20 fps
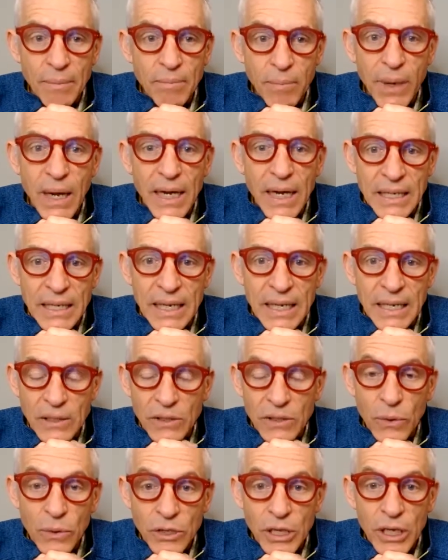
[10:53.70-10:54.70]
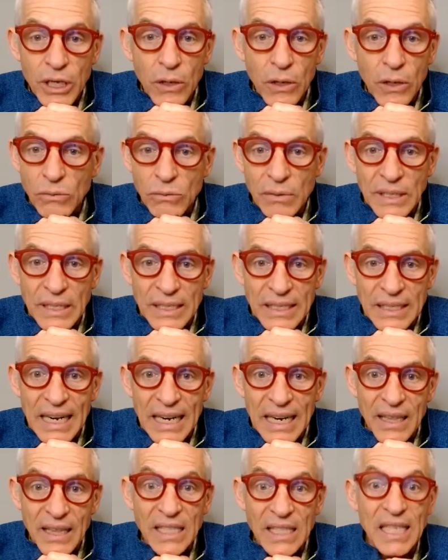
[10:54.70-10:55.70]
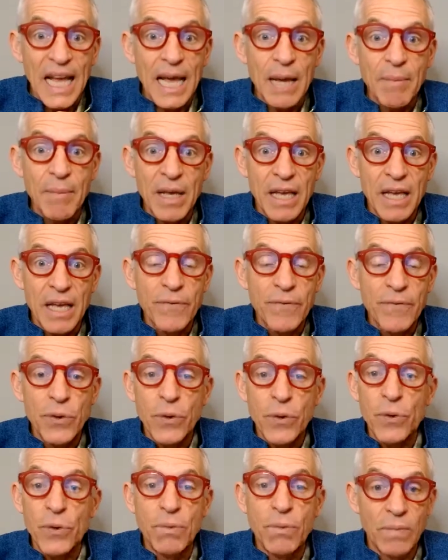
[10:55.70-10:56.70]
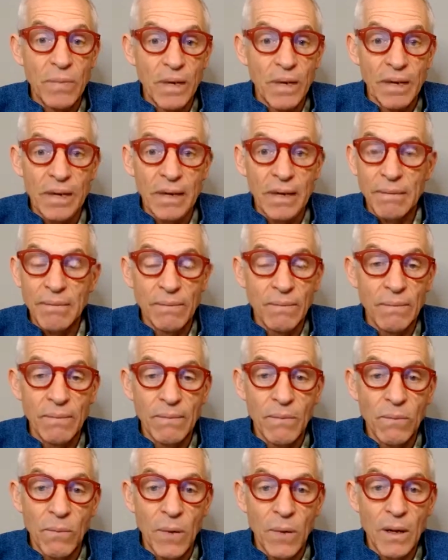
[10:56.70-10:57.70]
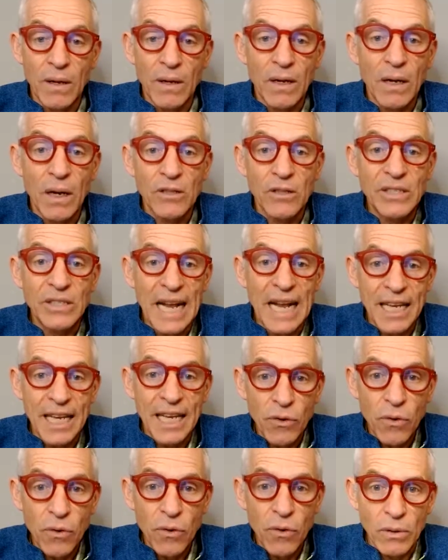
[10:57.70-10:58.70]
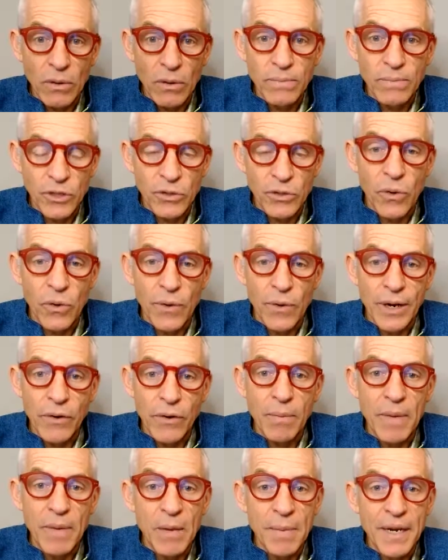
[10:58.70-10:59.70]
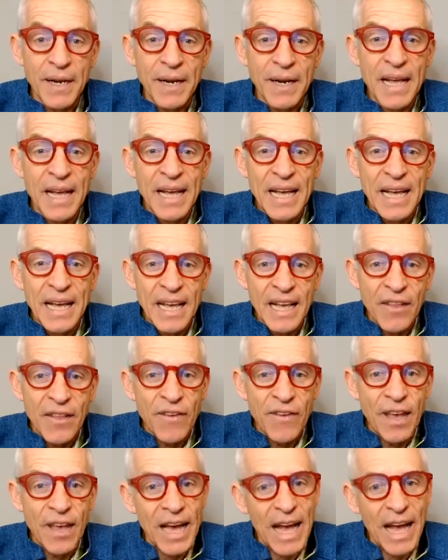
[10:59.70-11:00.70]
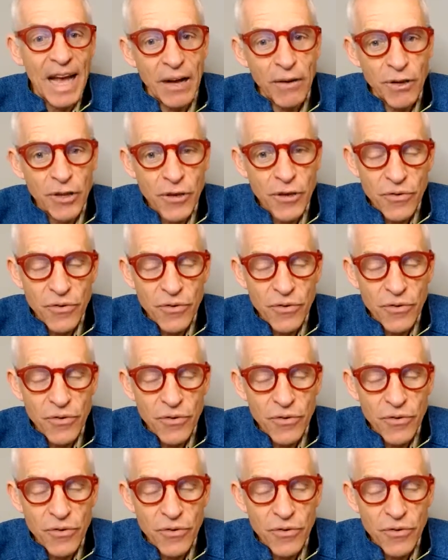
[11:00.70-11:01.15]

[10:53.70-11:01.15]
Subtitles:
But it's also exactly the same if you are telling an oral story or a moment. It's how do you